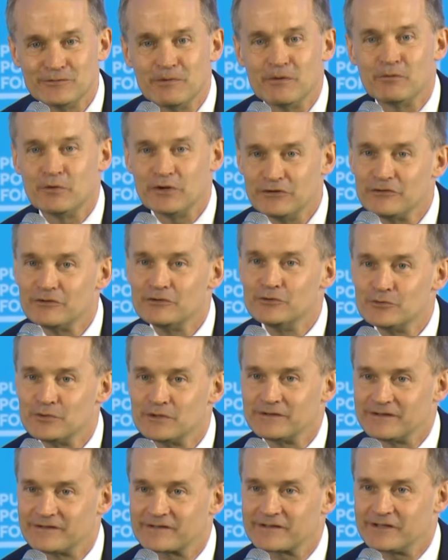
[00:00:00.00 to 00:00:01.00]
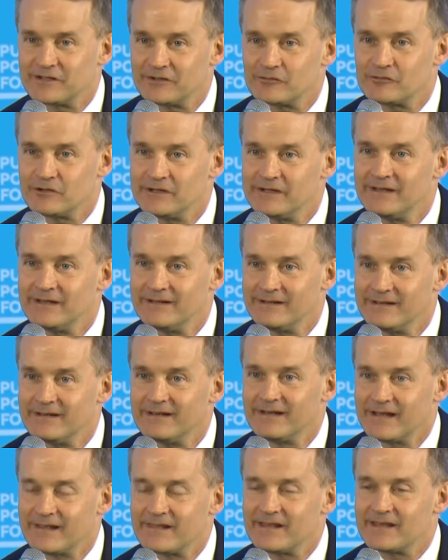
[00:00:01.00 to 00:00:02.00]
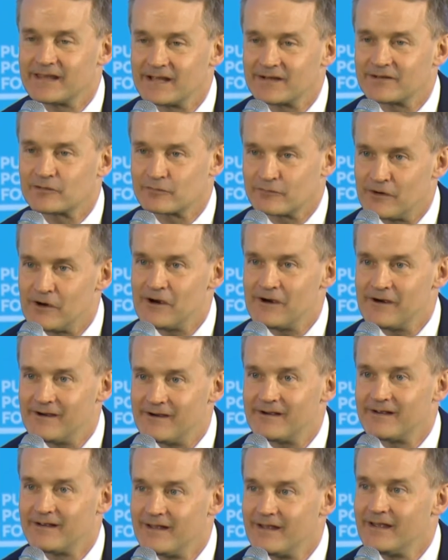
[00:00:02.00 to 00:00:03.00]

but we do in this country, and they get us far.